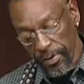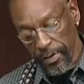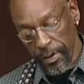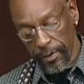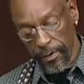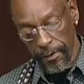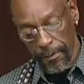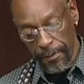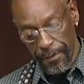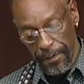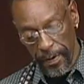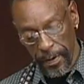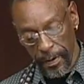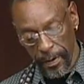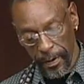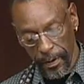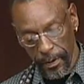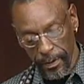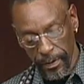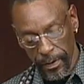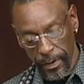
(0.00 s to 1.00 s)
center
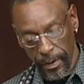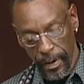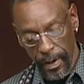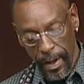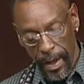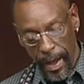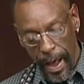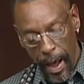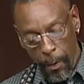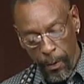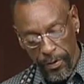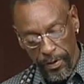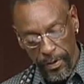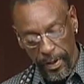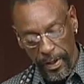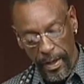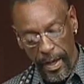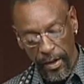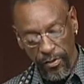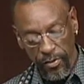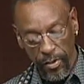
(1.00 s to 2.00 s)
field. I was the
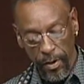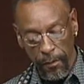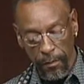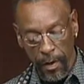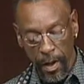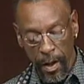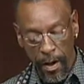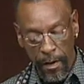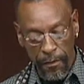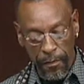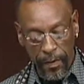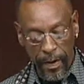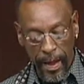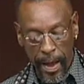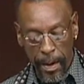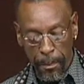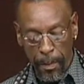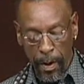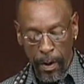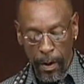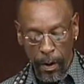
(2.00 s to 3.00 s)
catcher of long fly
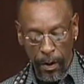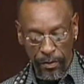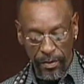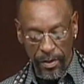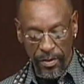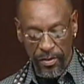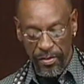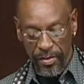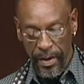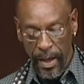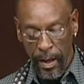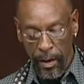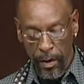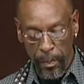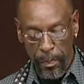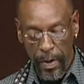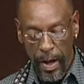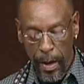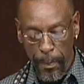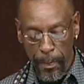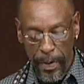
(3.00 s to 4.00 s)
balls and shallow
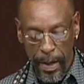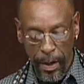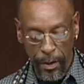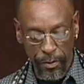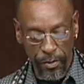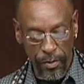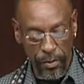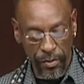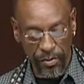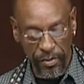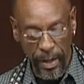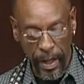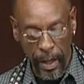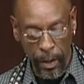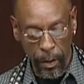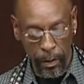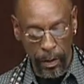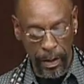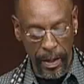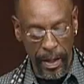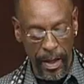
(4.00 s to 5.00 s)
pop-outs to
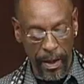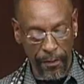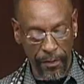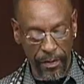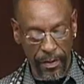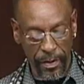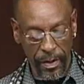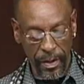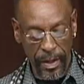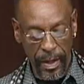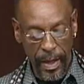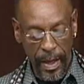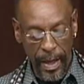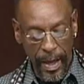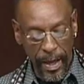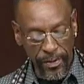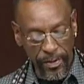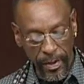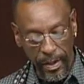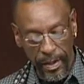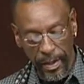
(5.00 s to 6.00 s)
shallow left.
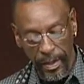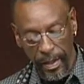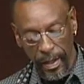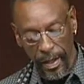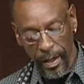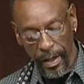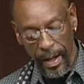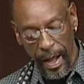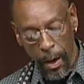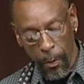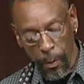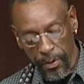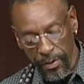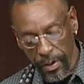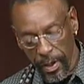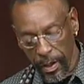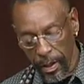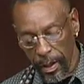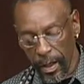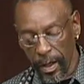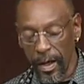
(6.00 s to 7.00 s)
As a kid, I was
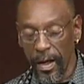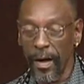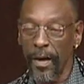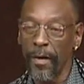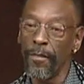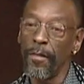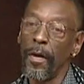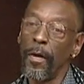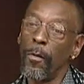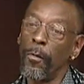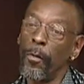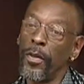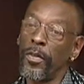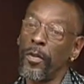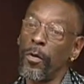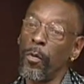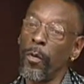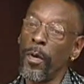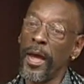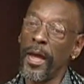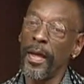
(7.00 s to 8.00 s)
in love with the
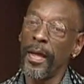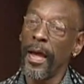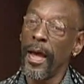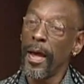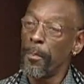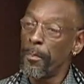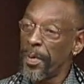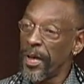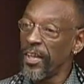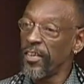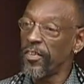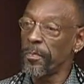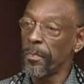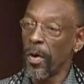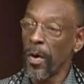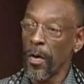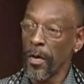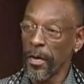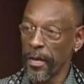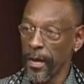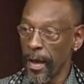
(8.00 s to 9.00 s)
way a
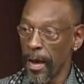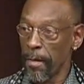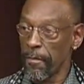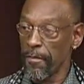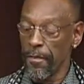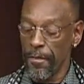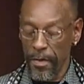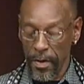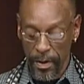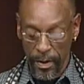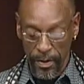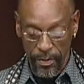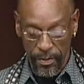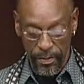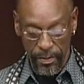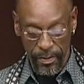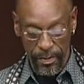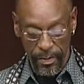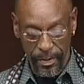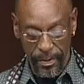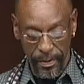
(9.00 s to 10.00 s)
baseball cap
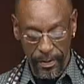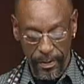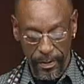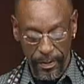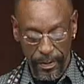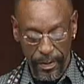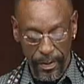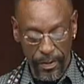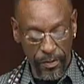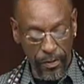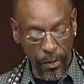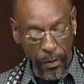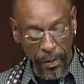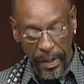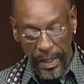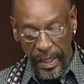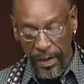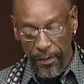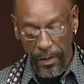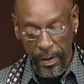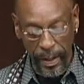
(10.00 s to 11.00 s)
fits. So
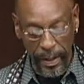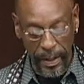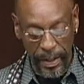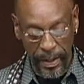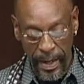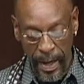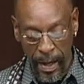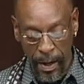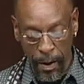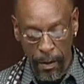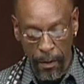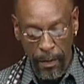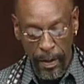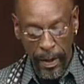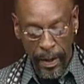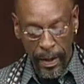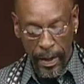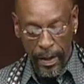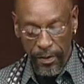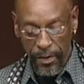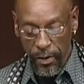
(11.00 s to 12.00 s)
evenly now
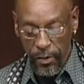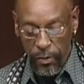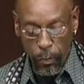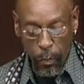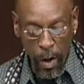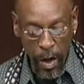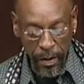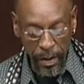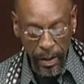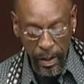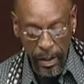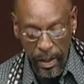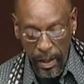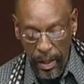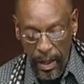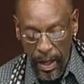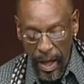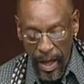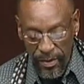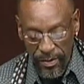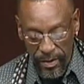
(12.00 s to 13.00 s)
in this walk-in
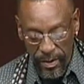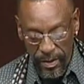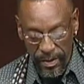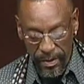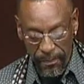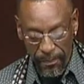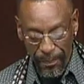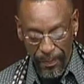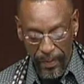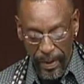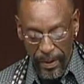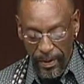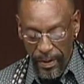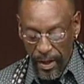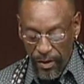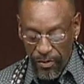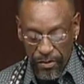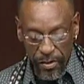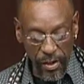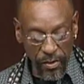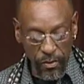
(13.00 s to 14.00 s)
closet
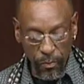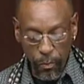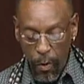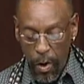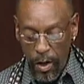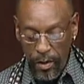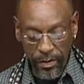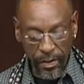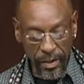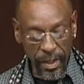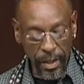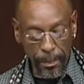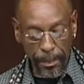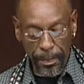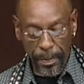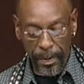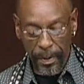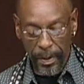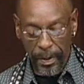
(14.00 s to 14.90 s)
that just walked up